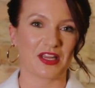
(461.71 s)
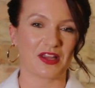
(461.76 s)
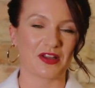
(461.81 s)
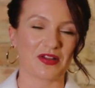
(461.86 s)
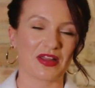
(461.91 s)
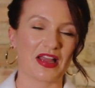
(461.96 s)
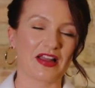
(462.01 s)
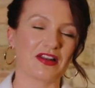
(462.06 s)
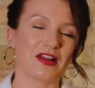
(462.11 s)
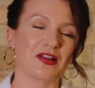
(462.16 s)

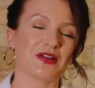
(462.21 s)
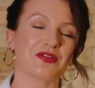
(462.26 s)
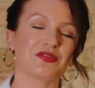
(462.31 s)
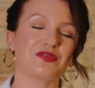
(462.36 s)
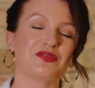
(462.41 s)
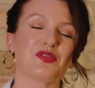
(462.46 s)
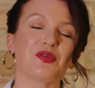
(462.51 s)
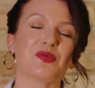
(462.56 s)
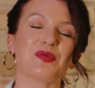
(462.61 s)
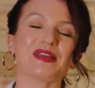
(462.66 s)
and I look
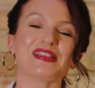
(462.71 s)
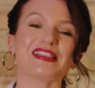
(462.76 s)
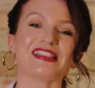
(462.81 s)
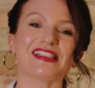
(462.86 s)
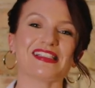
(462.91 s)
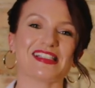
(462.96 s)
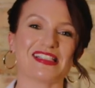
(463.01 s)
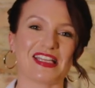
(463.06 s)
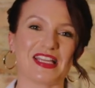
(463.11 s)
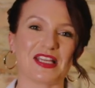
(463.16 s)
forward to
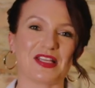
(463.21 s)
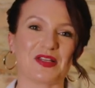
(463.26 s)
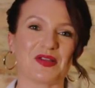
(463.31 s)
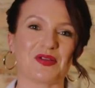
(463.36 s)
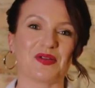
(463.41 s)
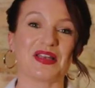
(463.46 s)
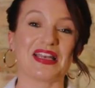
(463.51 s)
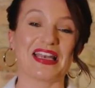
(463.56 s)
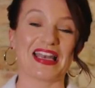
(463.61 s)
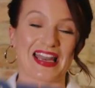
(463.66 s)
seeing
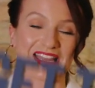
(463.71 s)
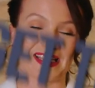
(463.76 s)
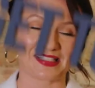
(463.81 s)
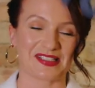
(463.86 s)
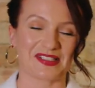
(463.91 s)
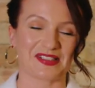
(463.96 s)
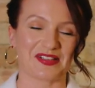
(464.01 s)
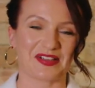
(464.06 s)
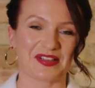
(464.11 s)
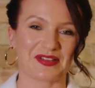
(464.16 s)
you
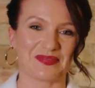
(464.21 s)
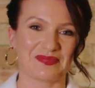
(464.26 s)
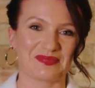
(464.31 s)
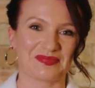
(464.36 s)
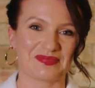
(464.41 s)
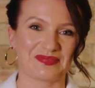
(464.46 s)
next time.